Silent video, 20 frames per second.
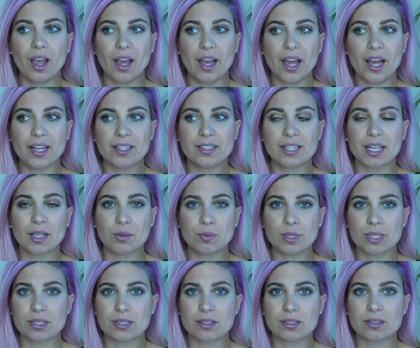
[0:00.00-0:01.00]

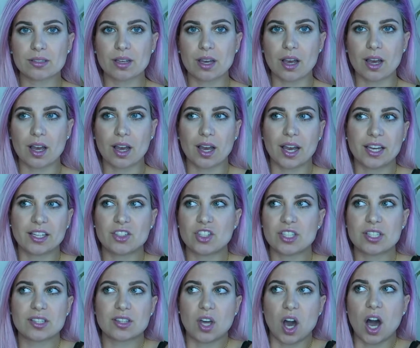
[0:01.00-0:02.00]
I
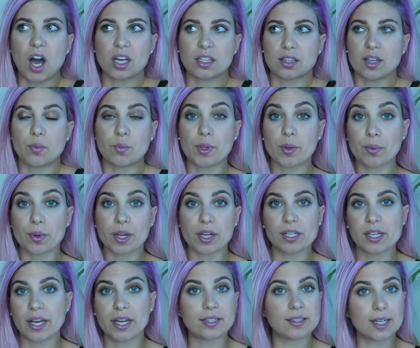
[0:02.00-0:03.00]
just thought that we were
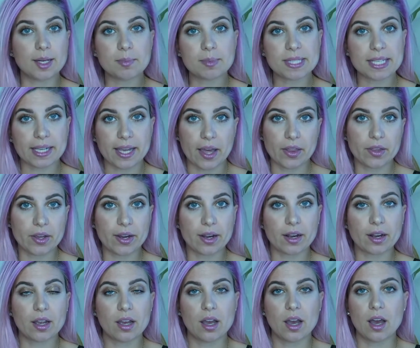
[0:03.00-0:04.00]
going to end up
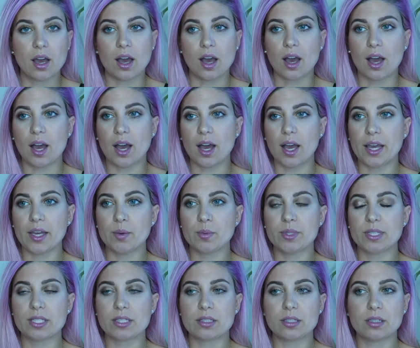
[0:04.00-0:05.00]
together. I
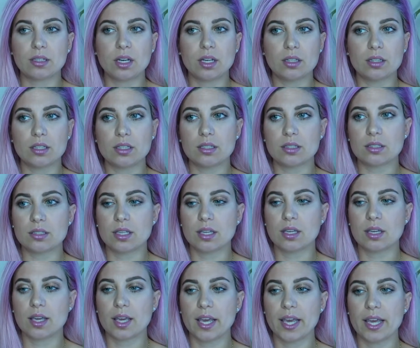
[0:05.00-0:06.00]
was still on these
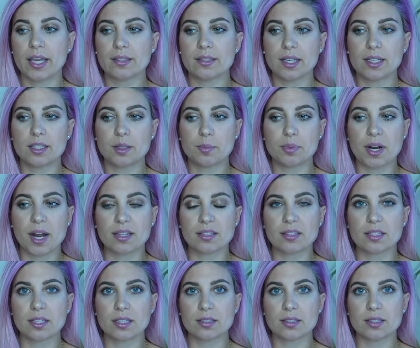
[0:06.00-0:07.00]

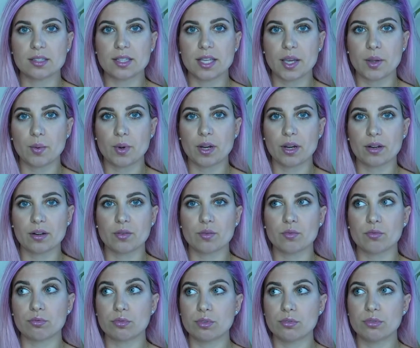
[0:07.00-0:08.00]
antidepressants. They were
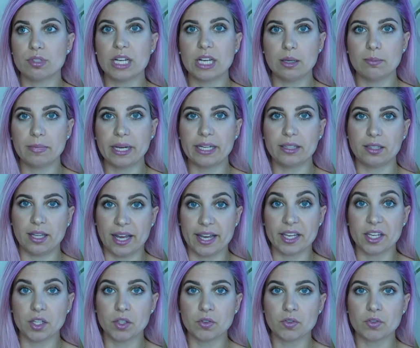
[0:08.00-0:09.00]
ruining my
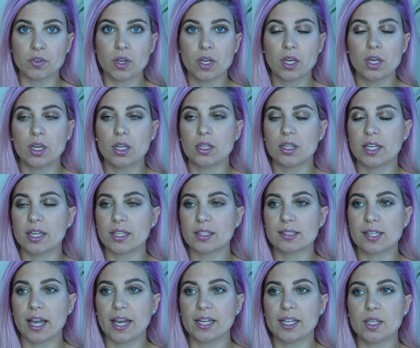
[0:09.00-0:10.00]
life. The
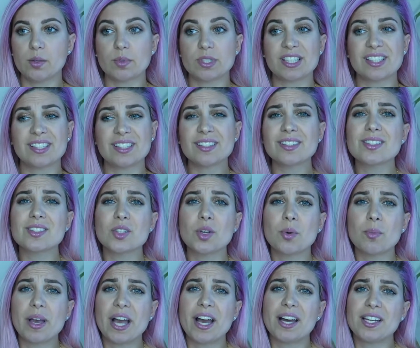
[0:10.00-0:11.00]
anxiety was still
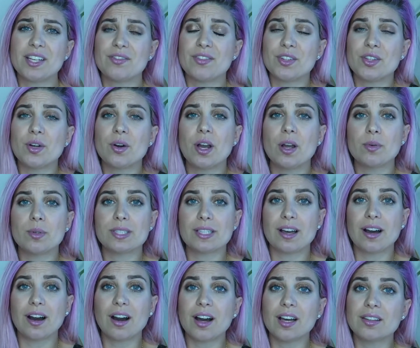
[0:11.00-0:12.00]
so bad even though I was
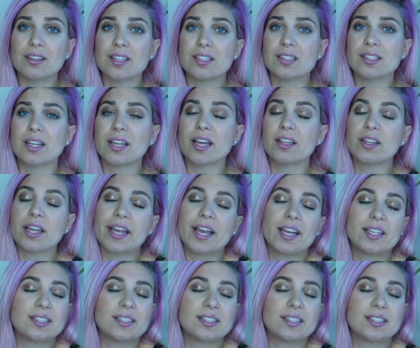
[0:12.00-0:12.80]
on this, and like